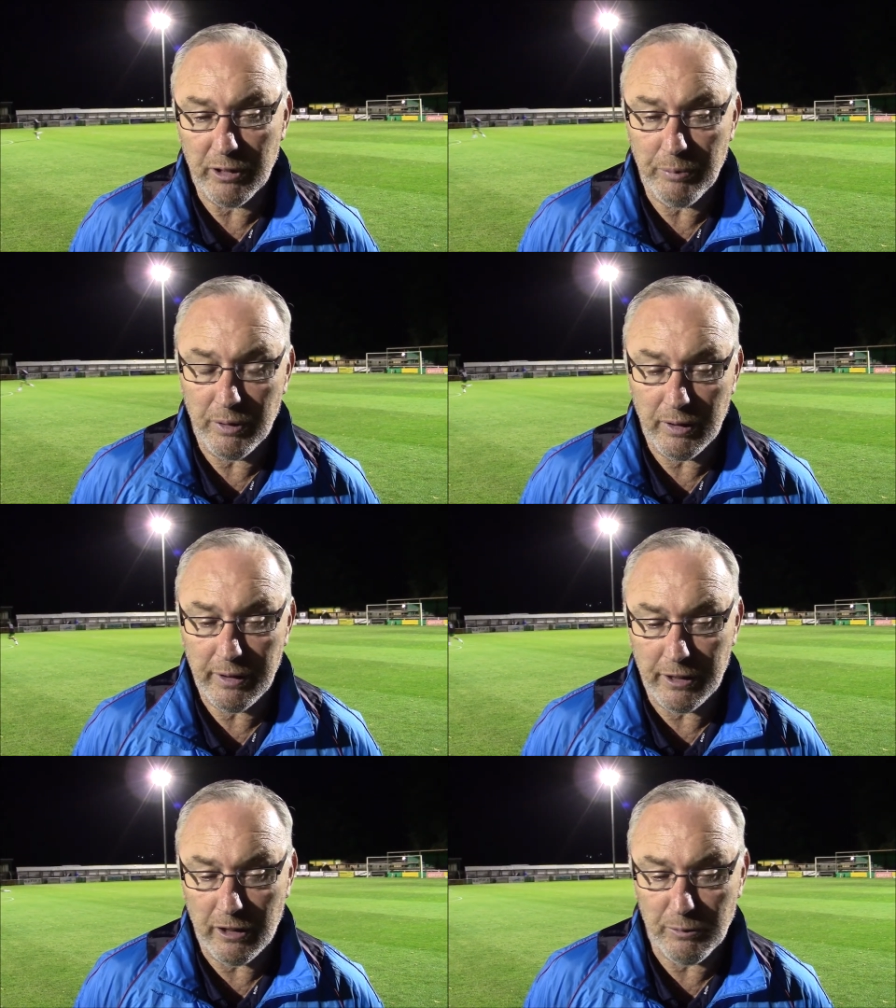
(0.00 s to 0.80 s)
But
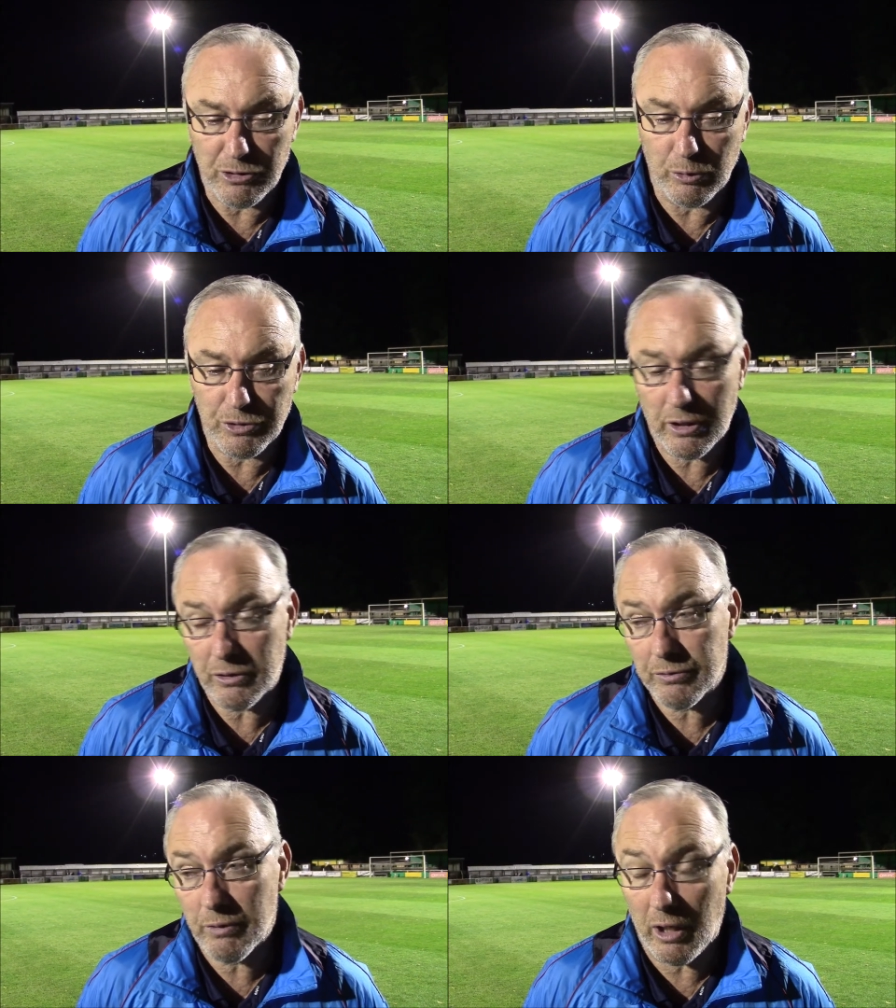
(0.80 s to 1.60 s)
it was also,
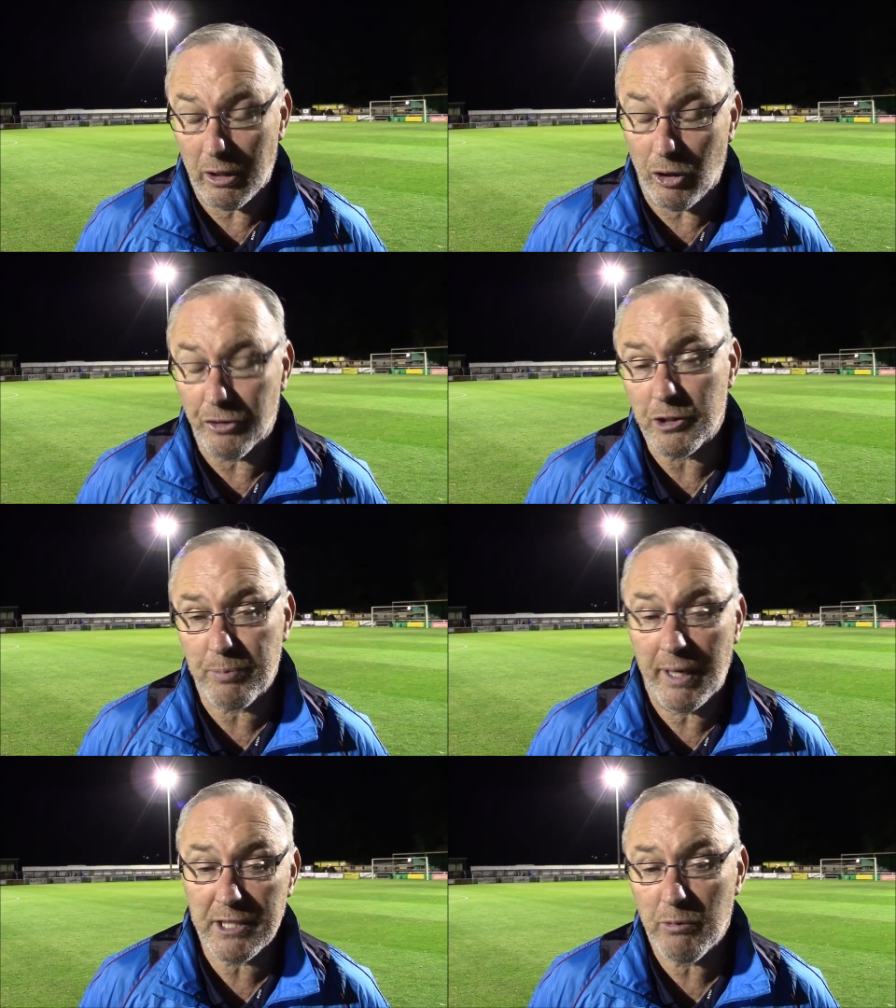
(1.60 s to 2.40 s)
a lot of these
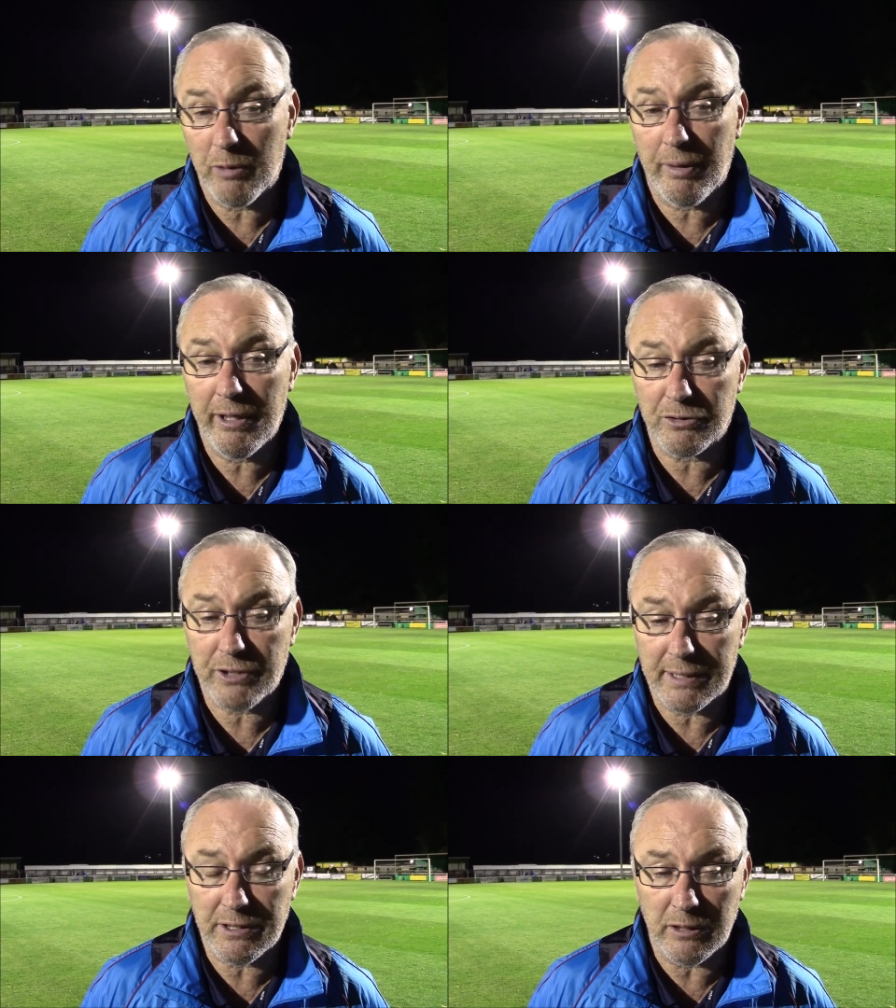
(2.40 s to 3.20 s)
players might play on
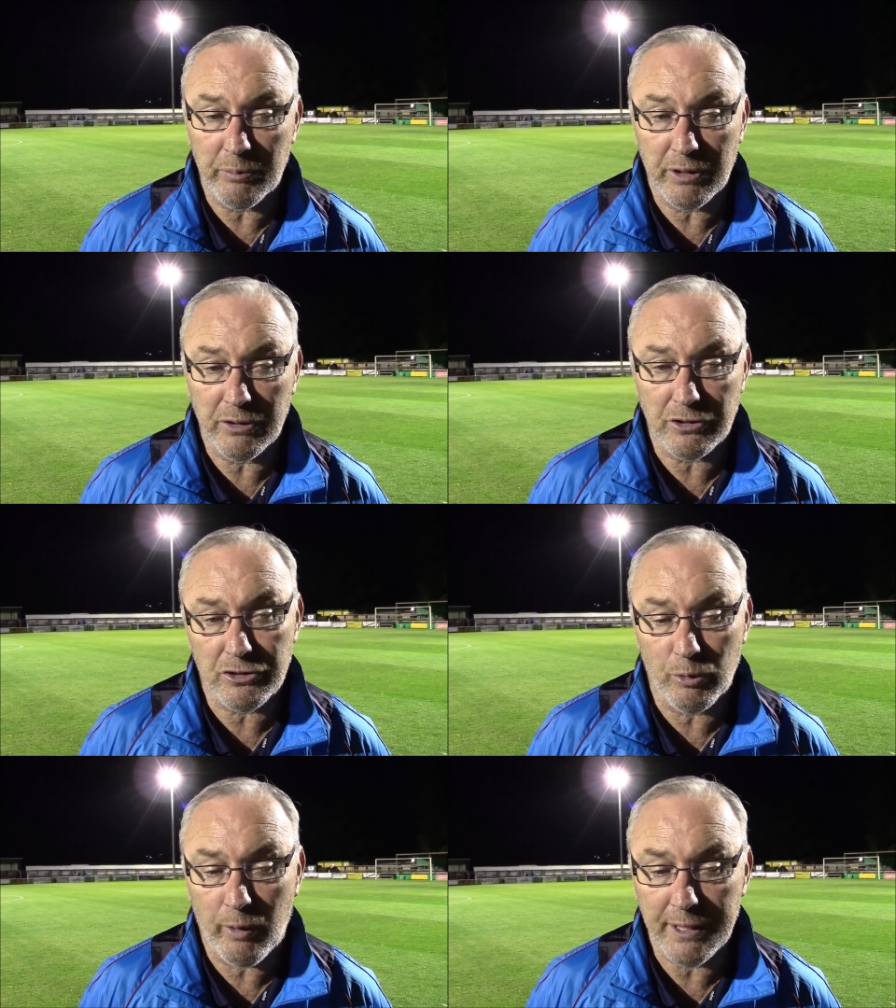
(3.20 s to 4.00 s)
Saturday because it's
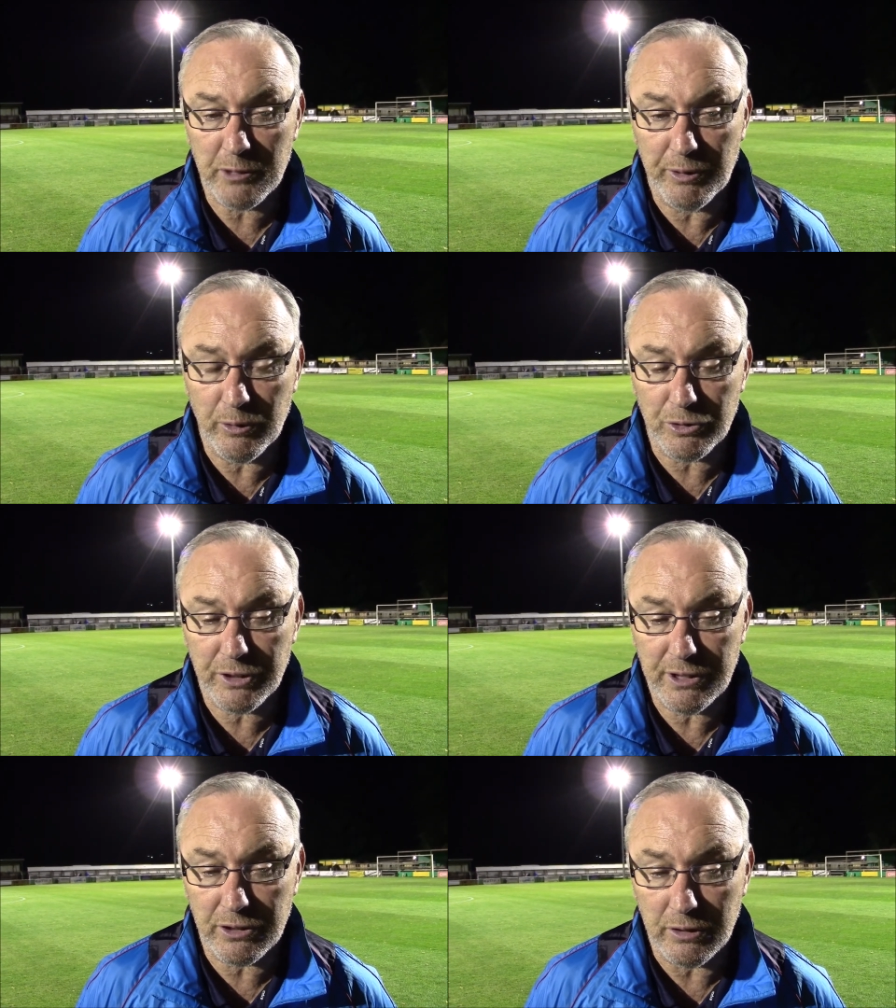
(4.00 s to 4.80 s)
the way it's been all
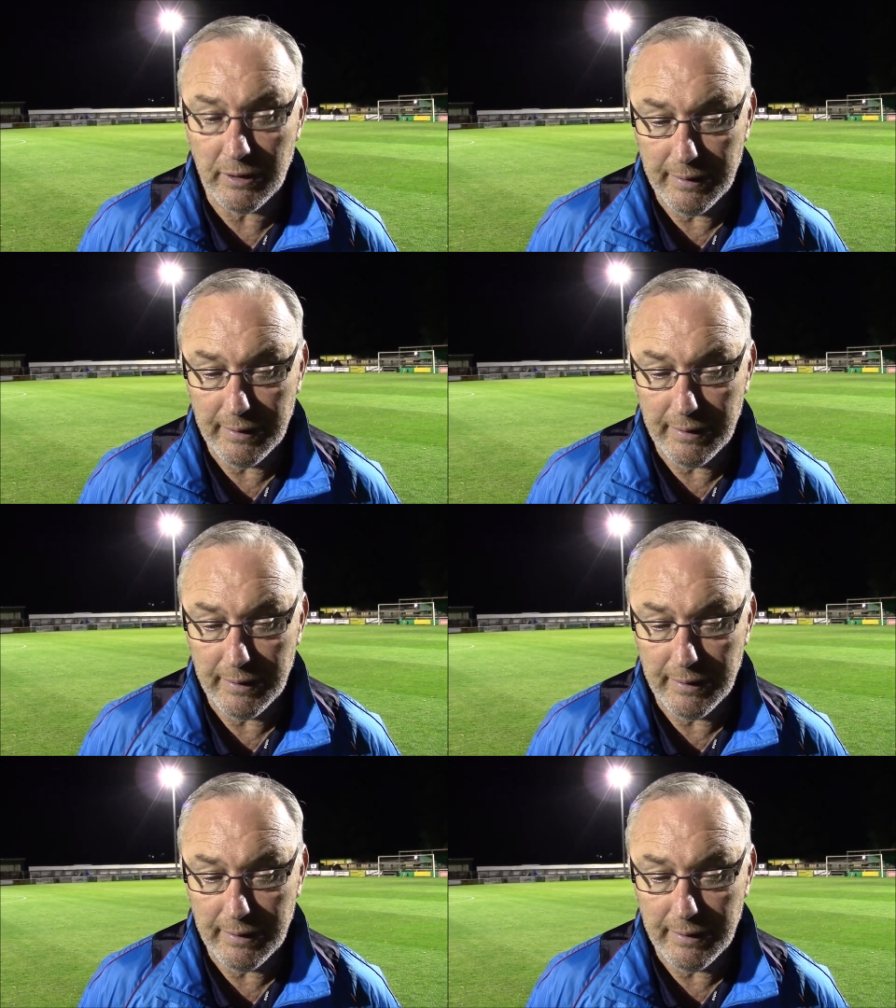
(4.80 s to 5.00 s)
season.